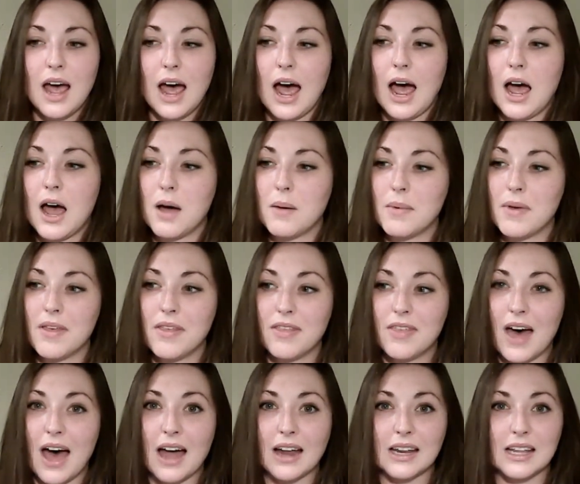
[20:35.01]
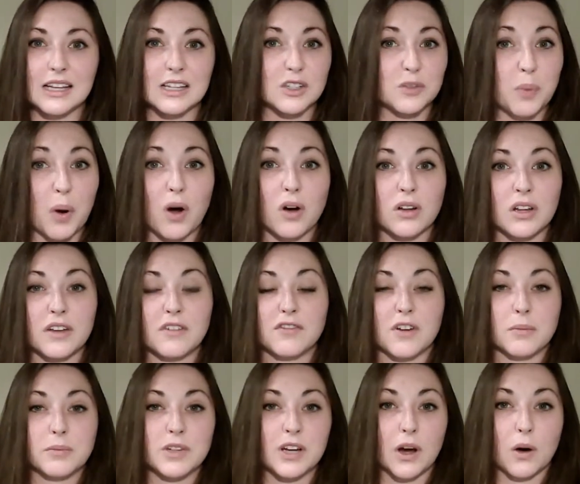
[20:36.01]
That is partly
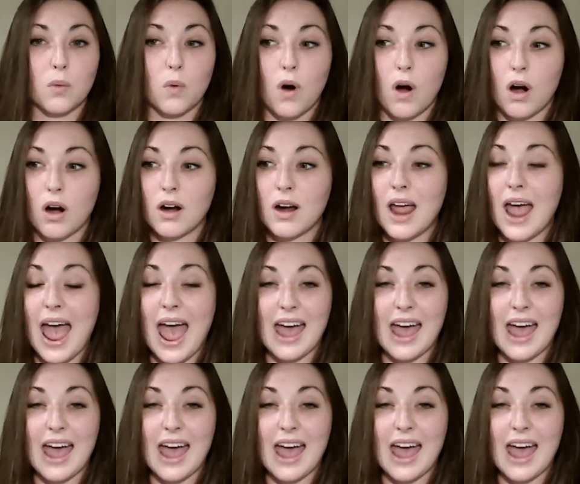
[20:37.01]
from terroir,